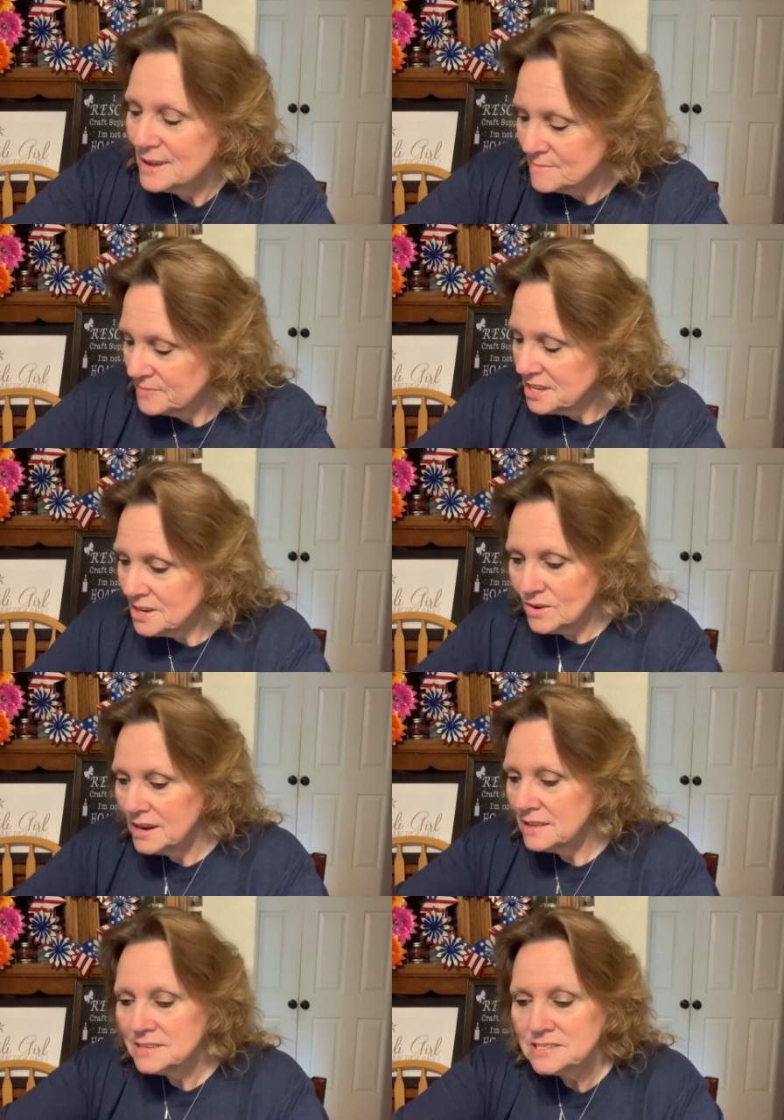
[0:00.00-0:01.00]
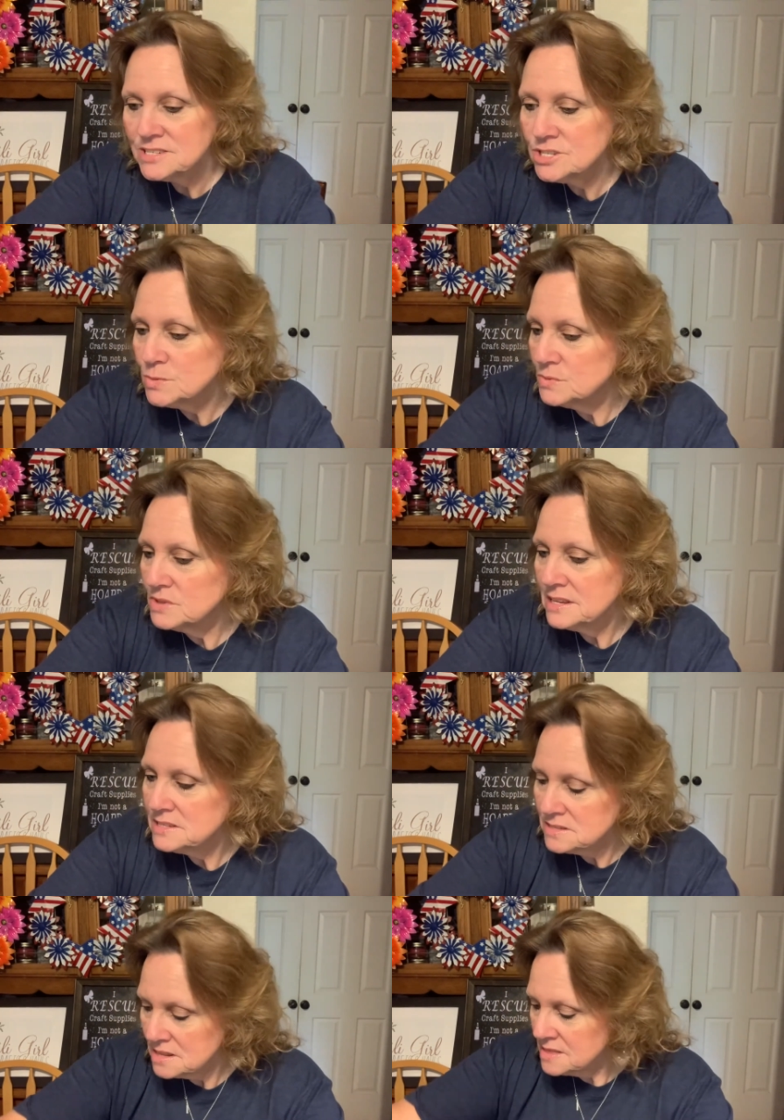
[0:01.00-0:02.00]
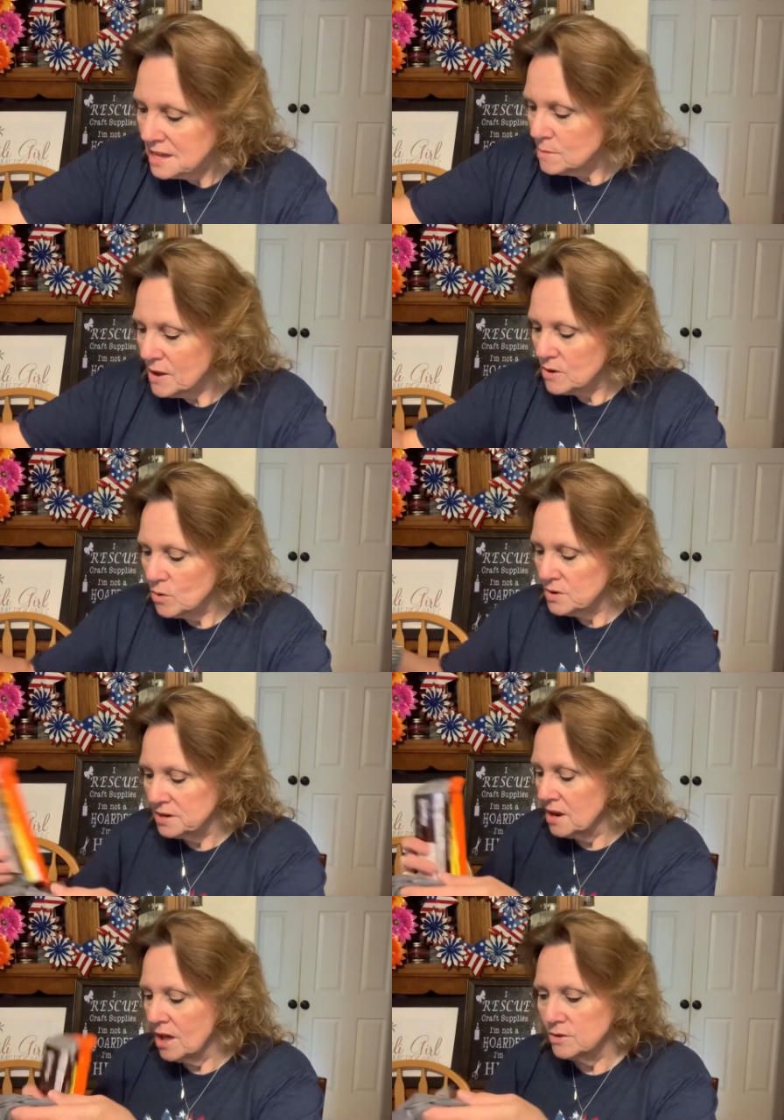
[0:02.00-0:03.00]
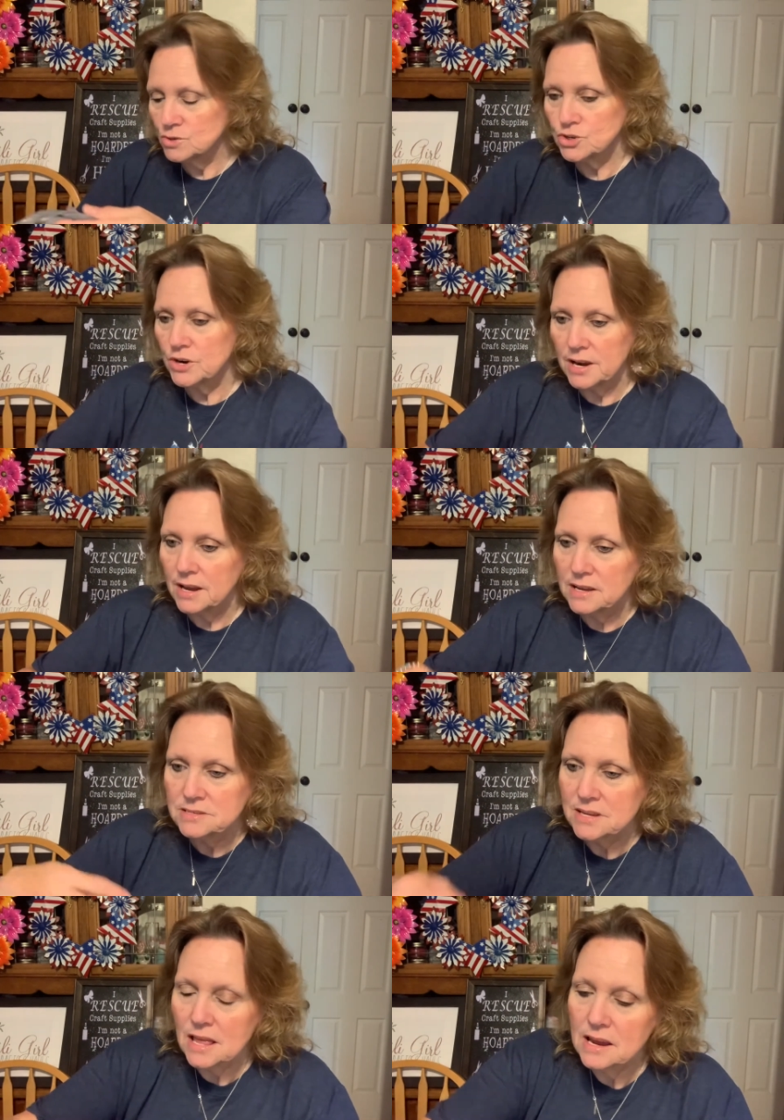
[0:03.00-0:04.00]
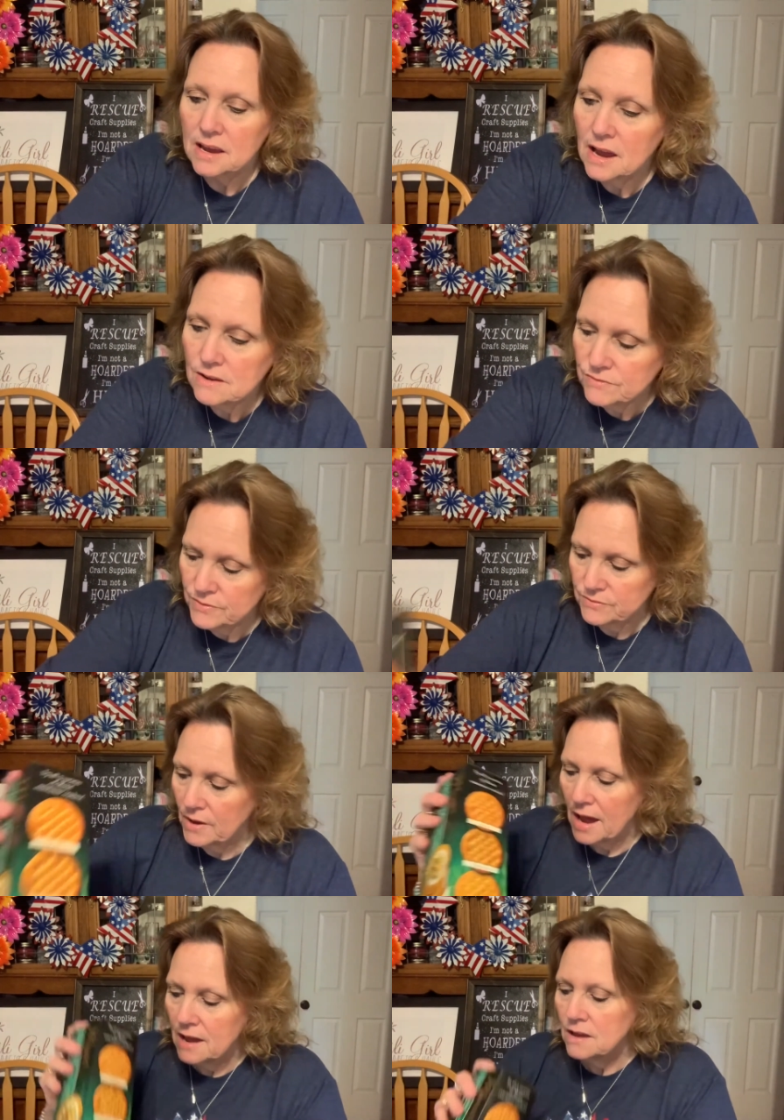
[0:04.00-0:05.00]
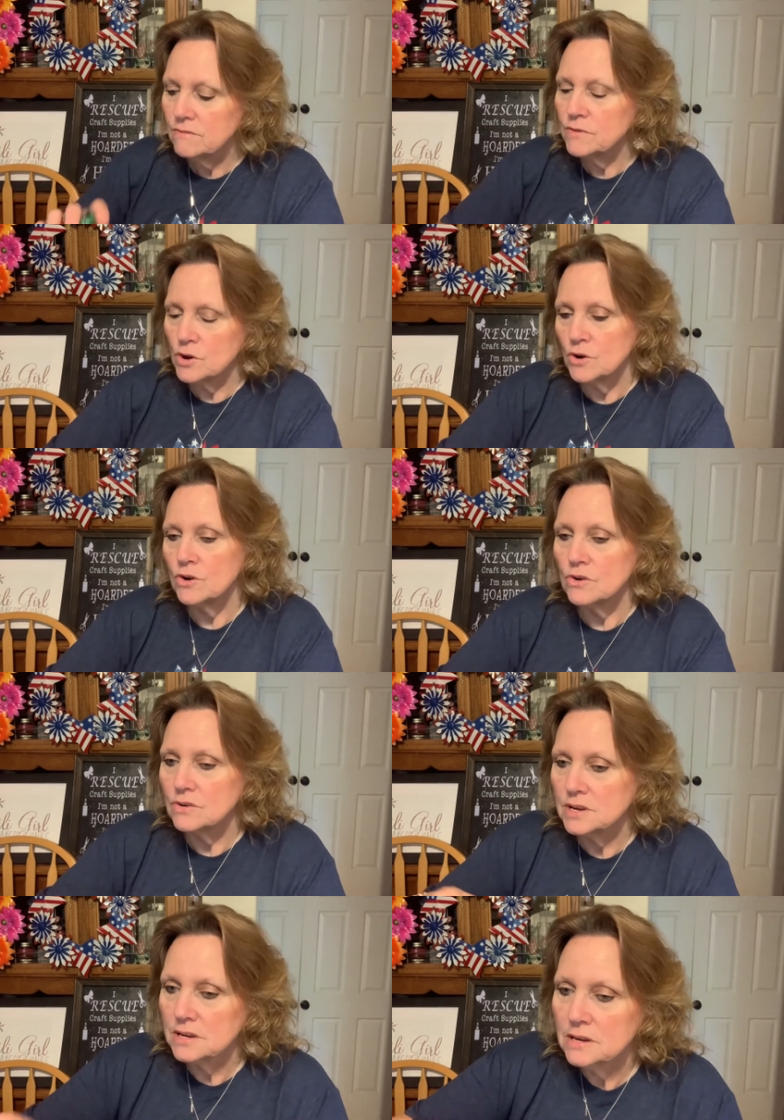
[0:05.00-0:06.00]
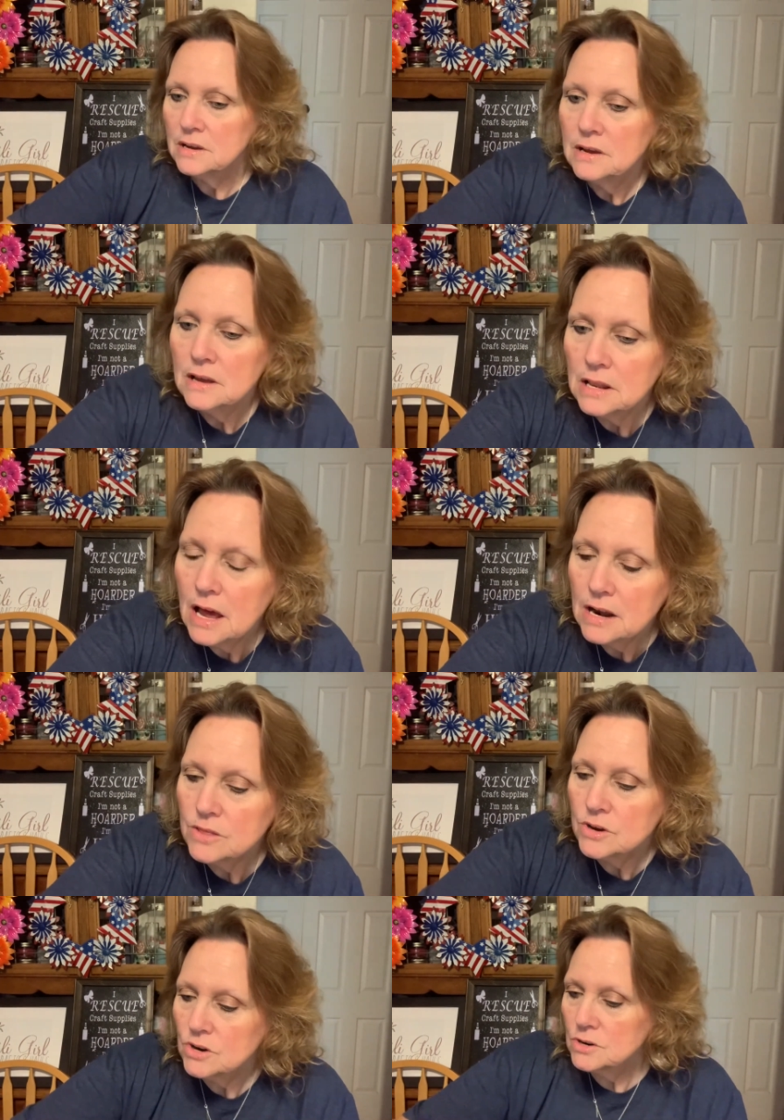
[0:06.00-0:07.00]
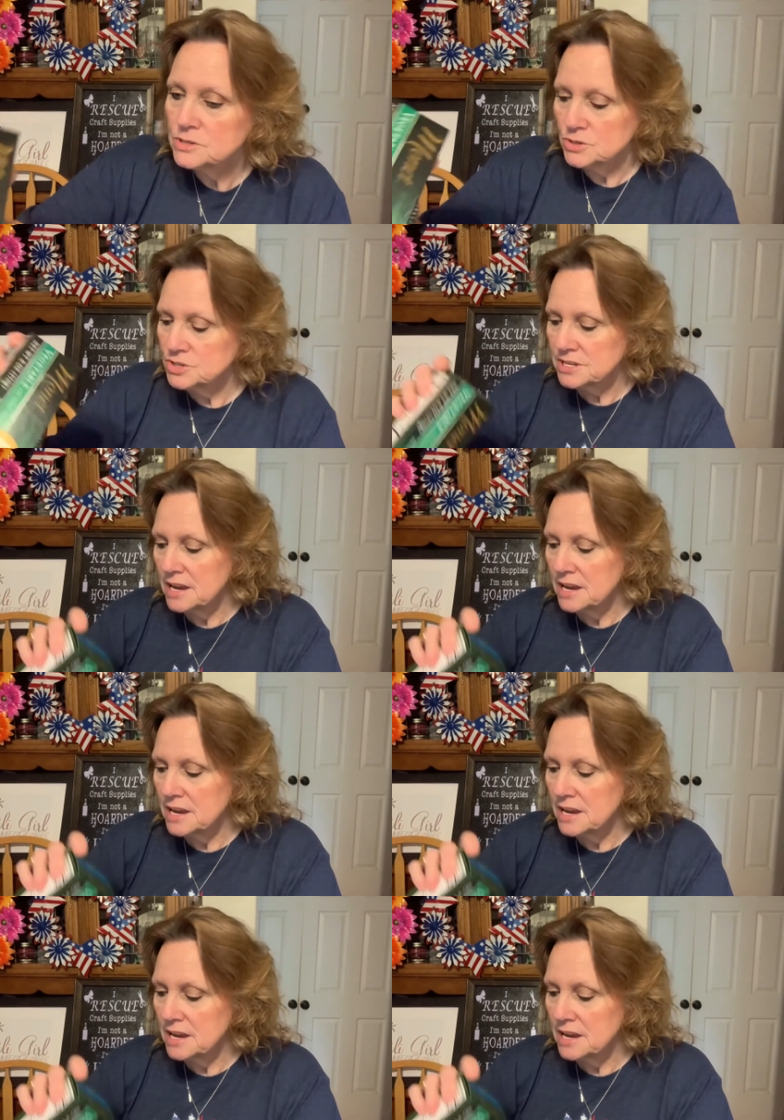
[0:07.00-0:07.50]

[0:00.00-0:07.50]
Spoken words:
you know, and that's the thing about going to Dollar Tree is like I have learned. A lot of the girls are saying